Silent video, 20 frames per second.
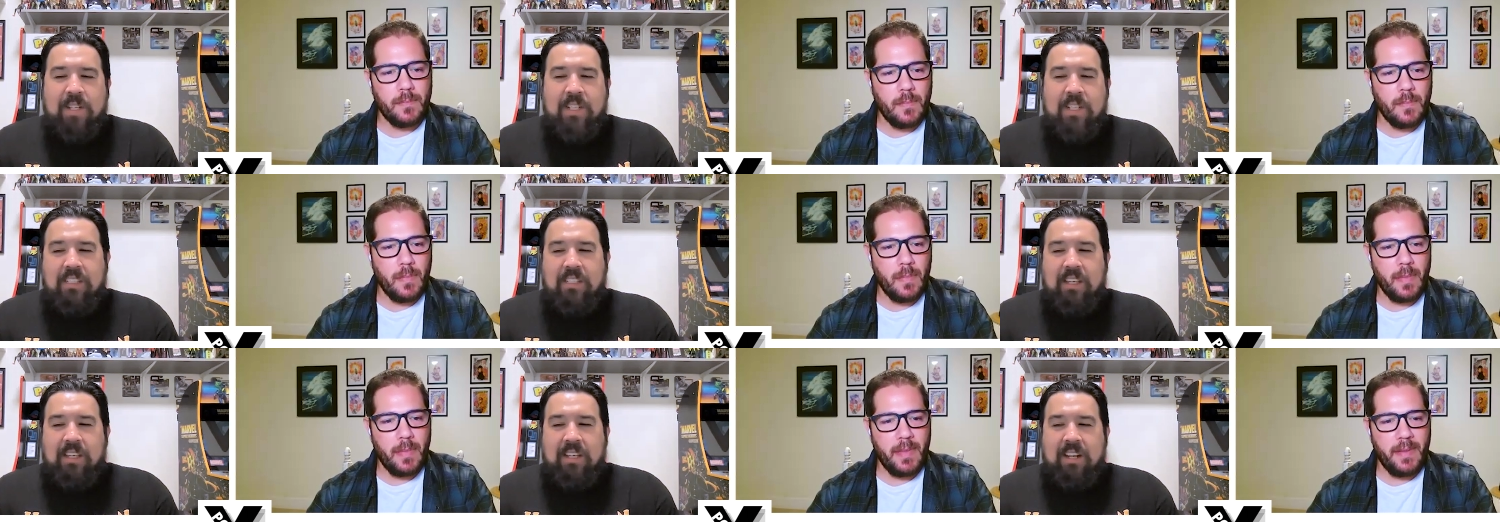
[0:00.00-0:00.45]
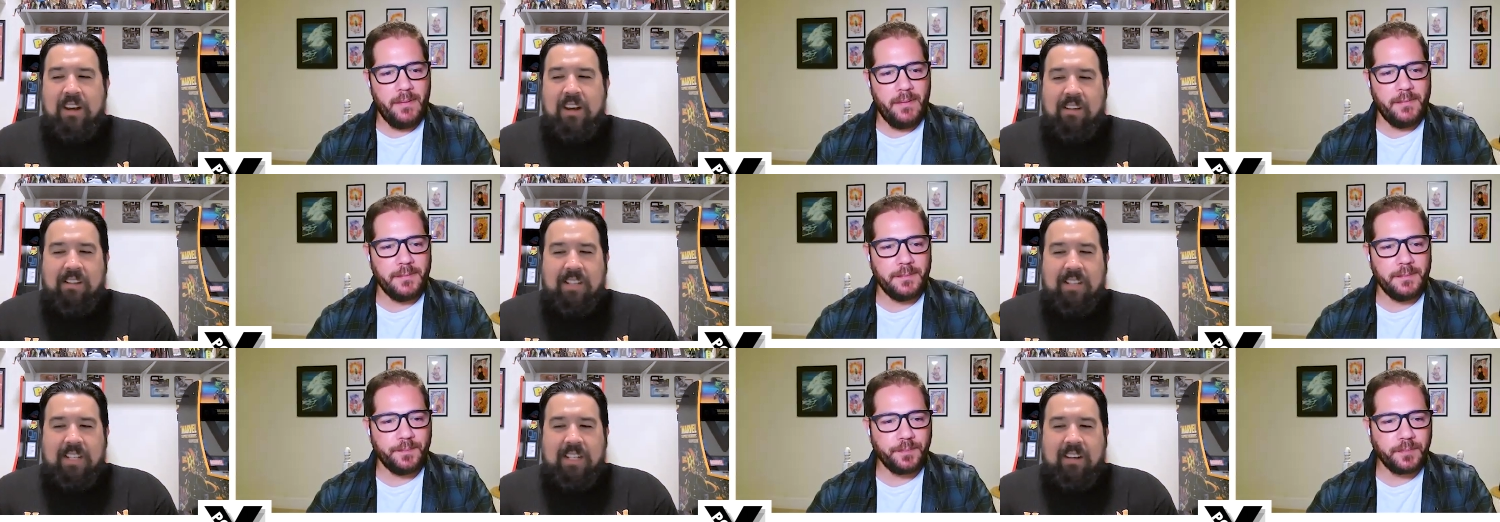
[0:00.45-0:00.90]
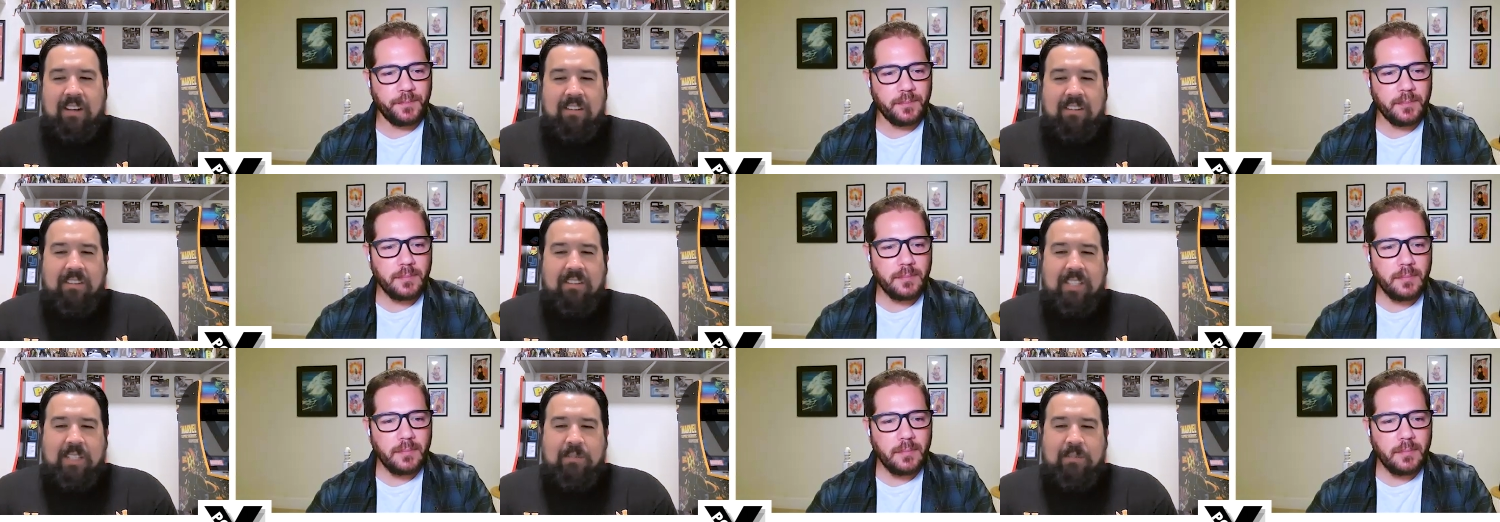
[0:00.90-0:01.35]
Speaker 1: It just it all it
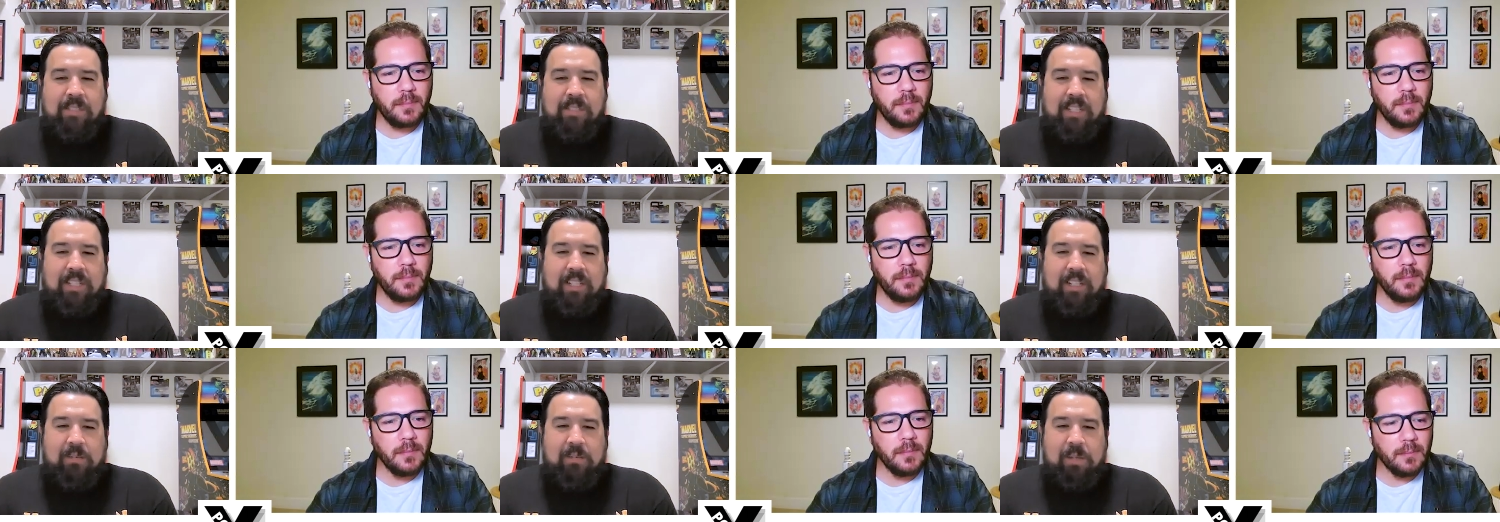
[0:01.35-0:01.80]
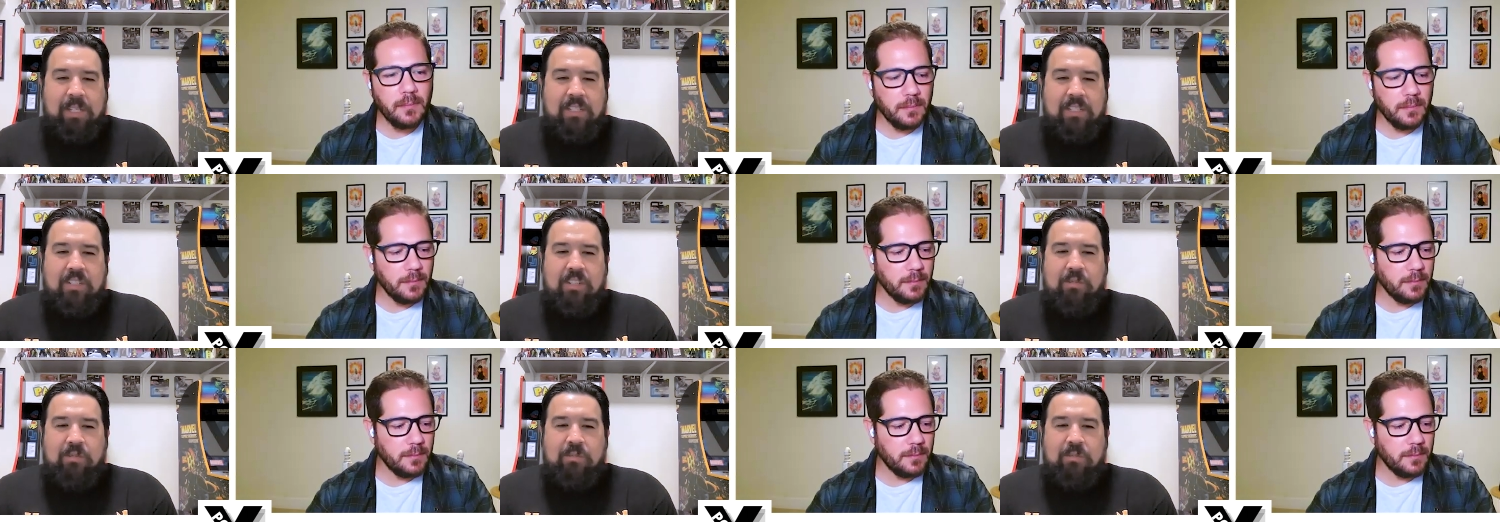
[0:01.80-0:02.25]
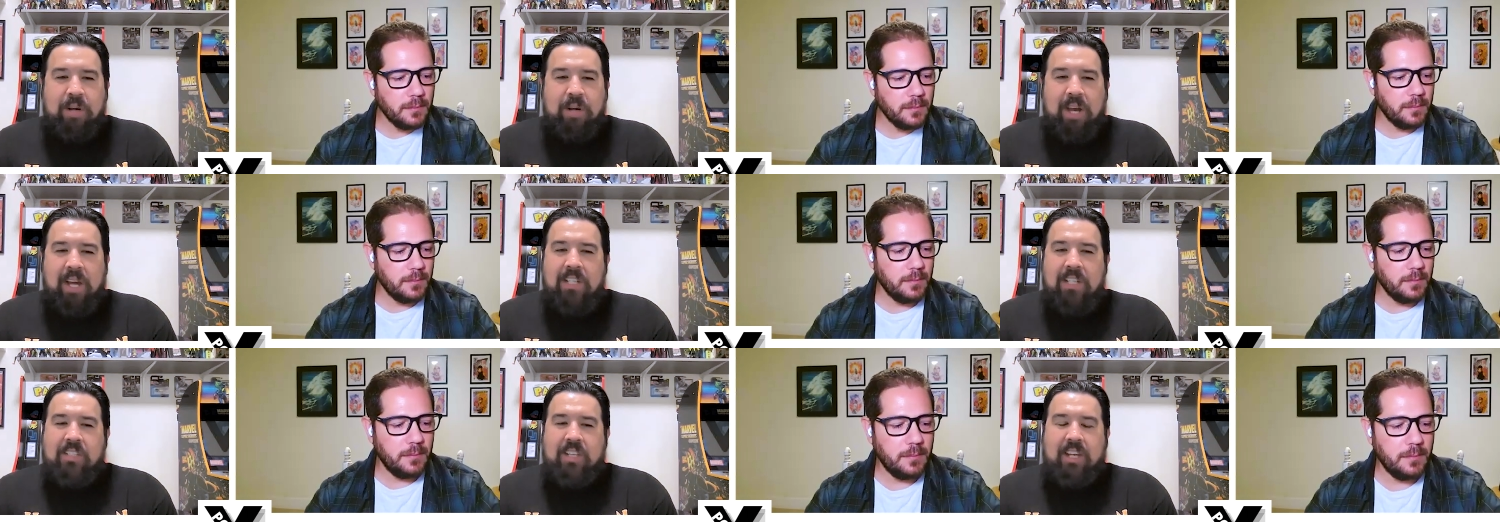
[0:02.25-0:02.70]
all seems a little bit too
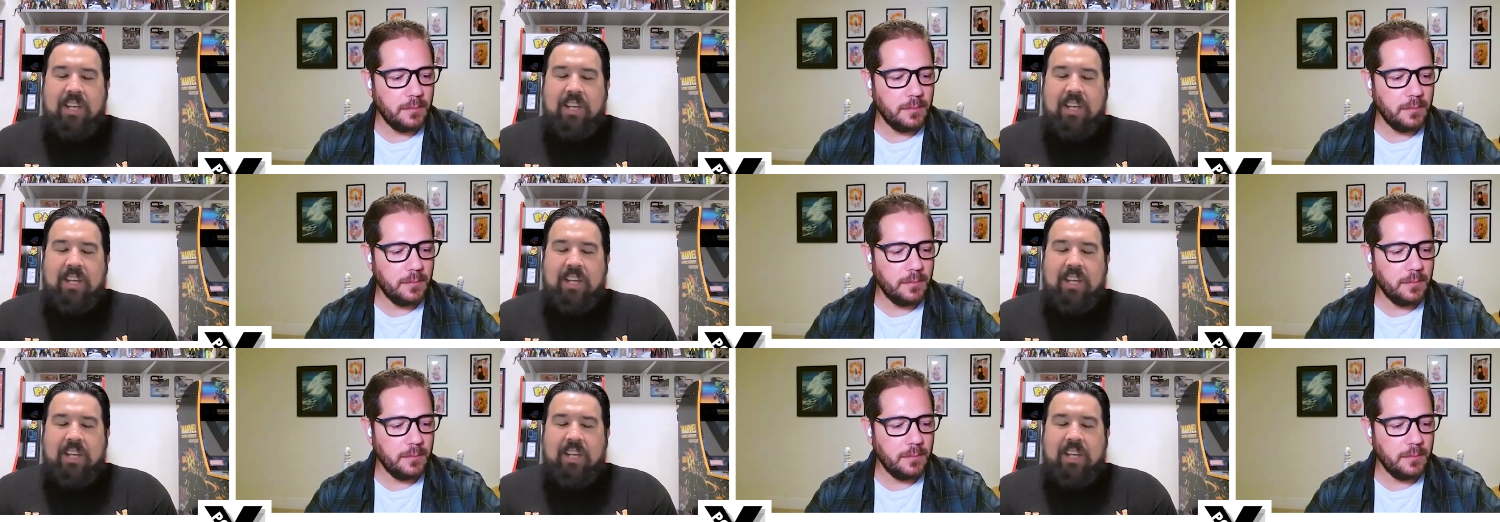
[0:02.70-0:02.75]
much.